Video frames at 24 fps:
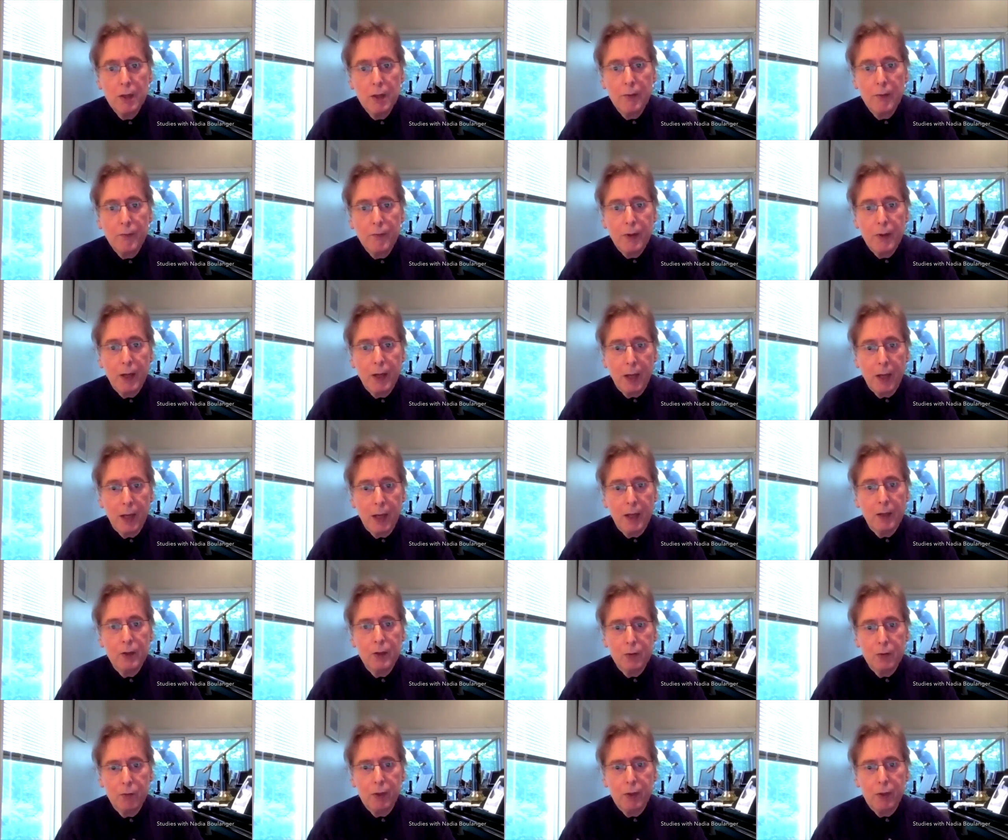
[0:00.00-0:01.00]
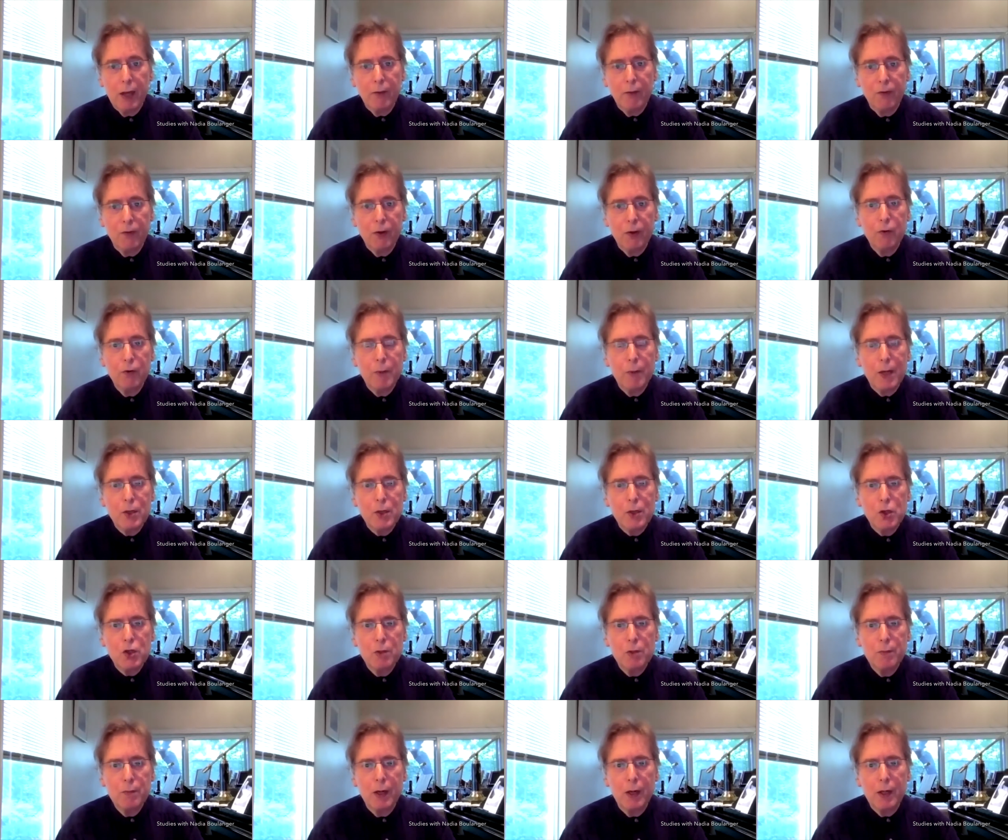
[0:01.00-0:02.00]
And we had figured basses and
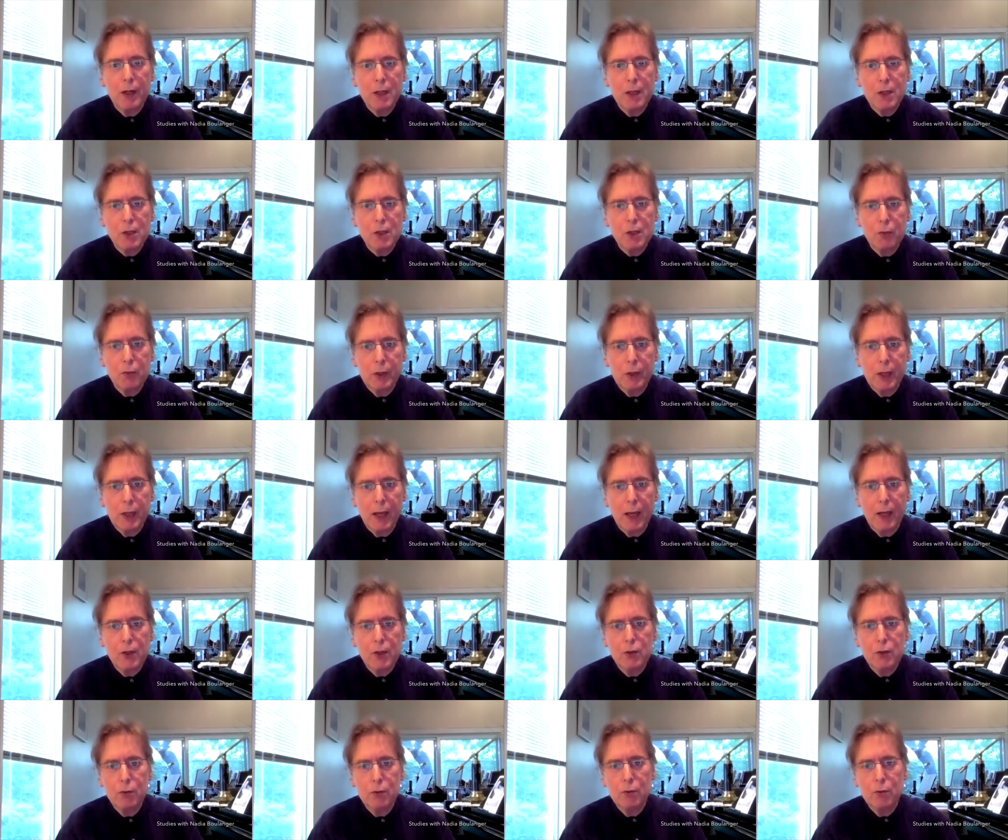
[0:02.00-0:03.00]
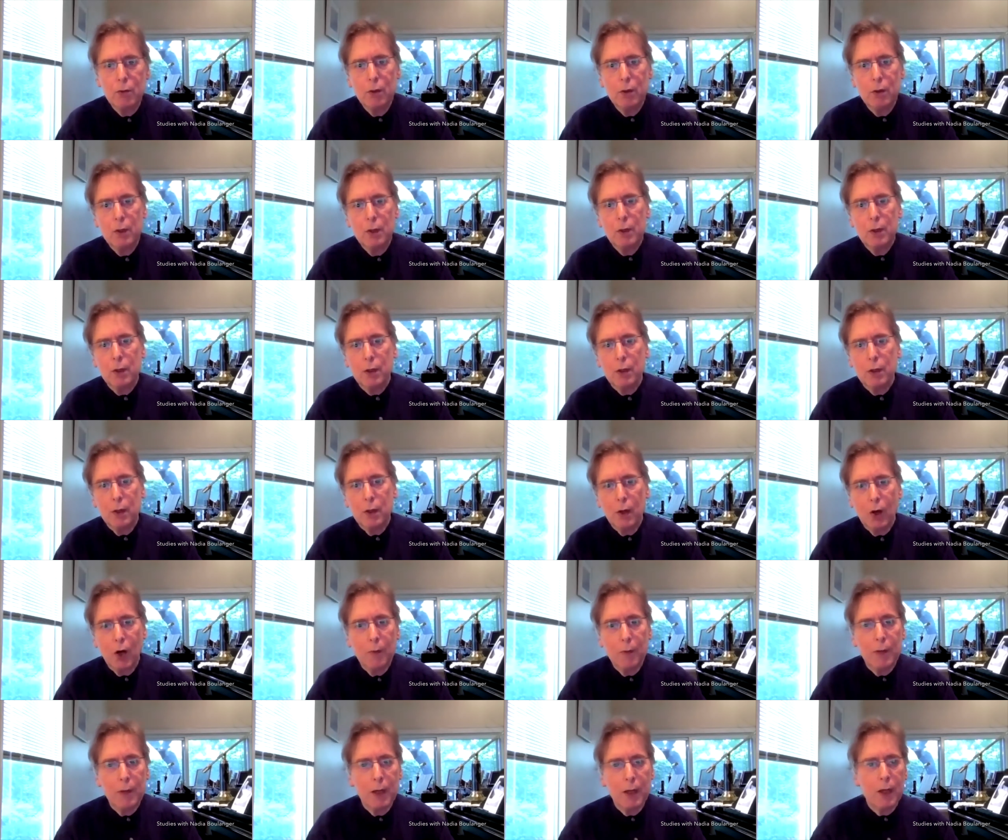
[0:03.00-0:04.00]
melodies that we had to
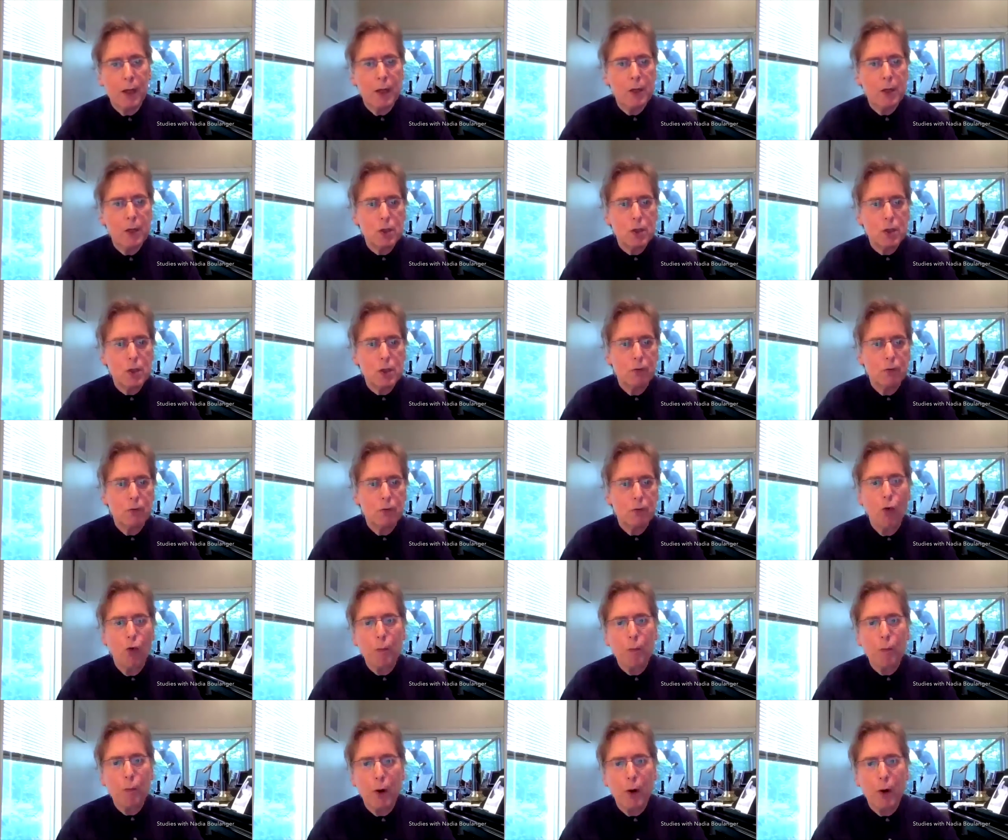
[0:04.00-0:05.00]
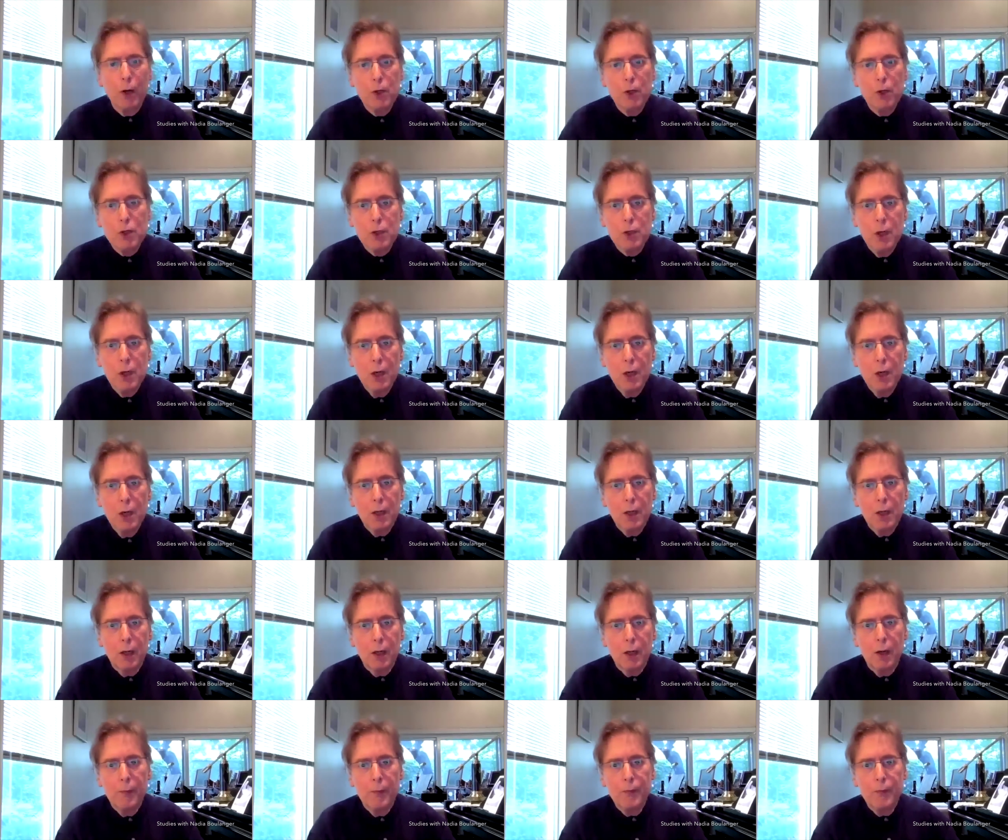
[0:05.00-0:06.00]
harmonize in 4 parts,
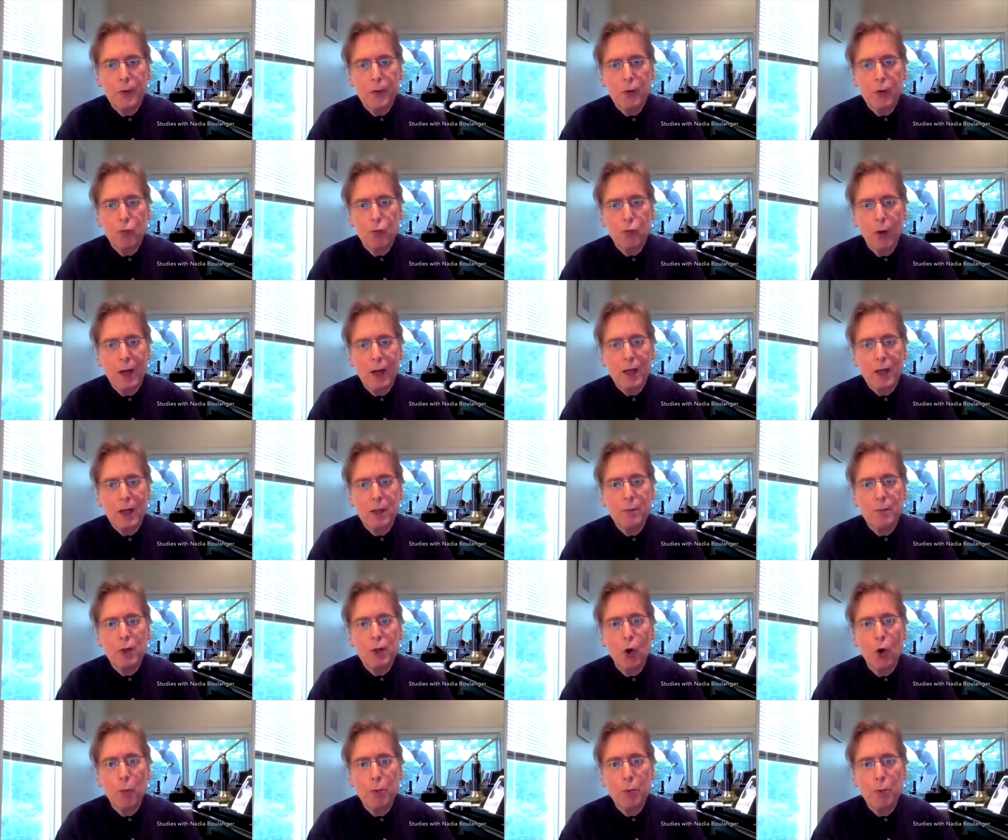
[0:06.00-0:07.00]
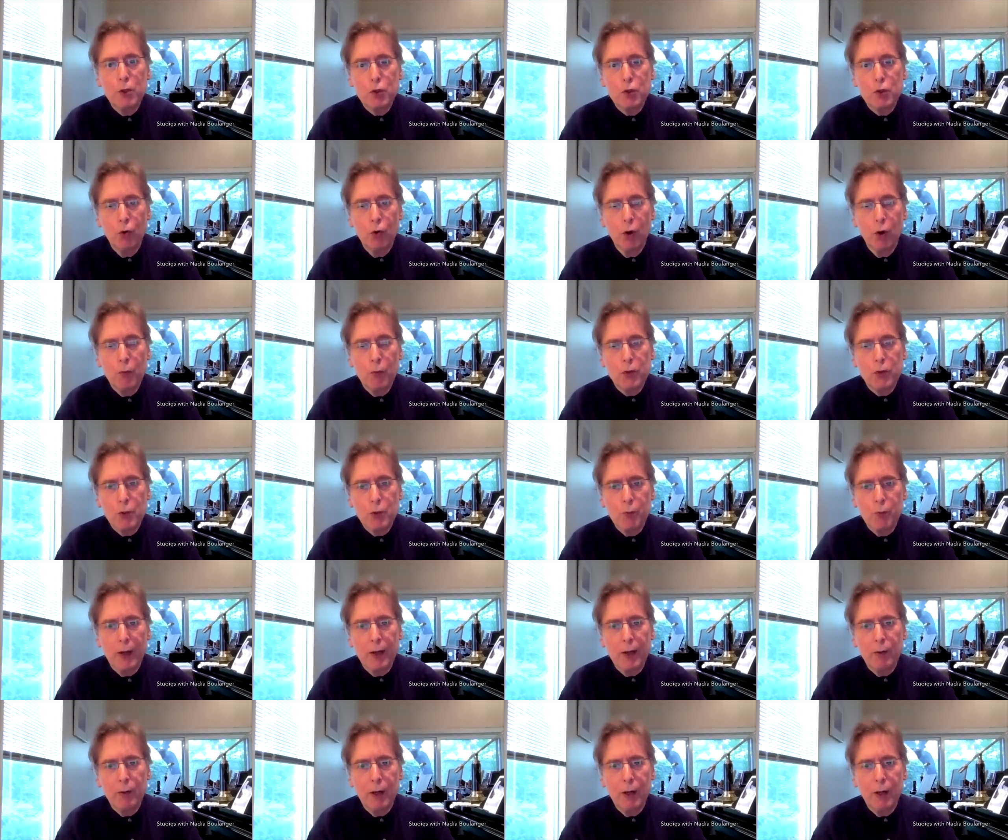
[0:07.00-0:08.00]
writing them in open score with
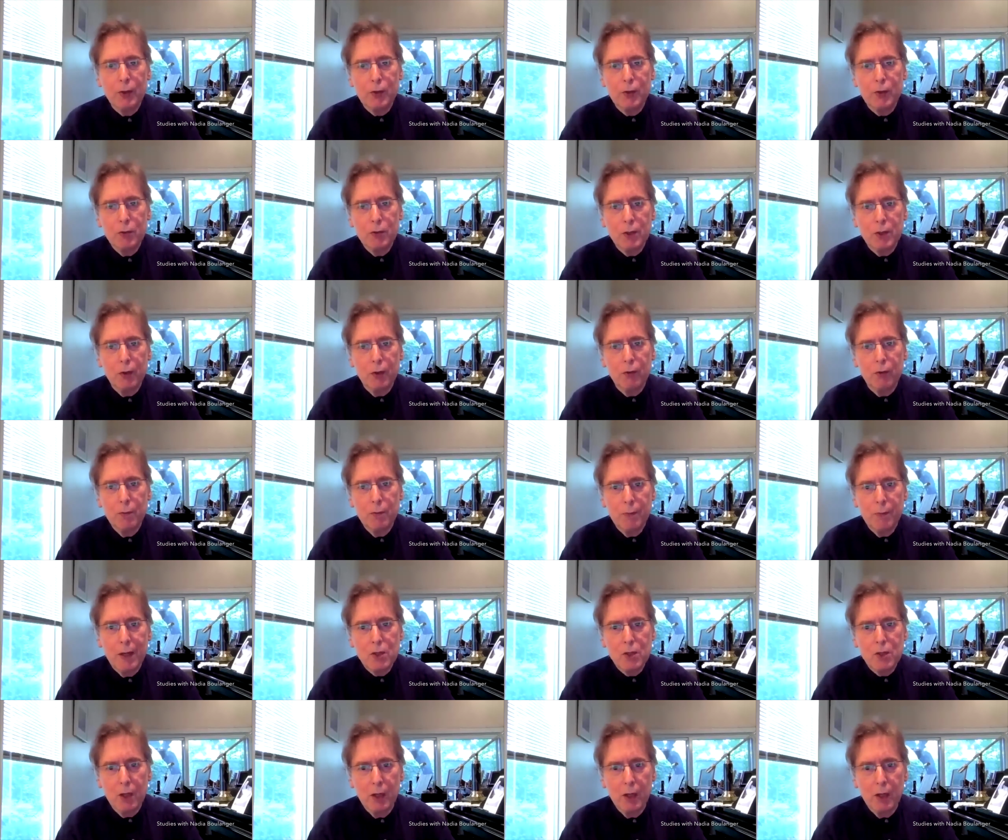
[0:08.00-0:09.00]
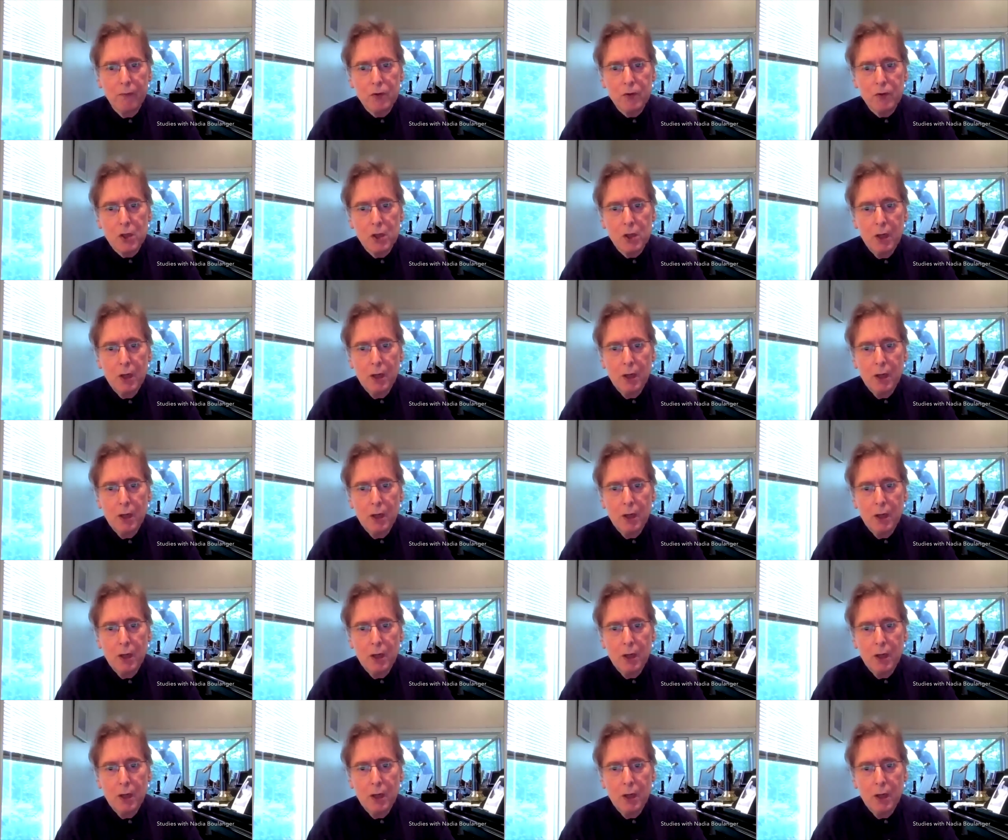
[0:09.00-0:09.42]
soprano, alto, tenor, and bass clefs,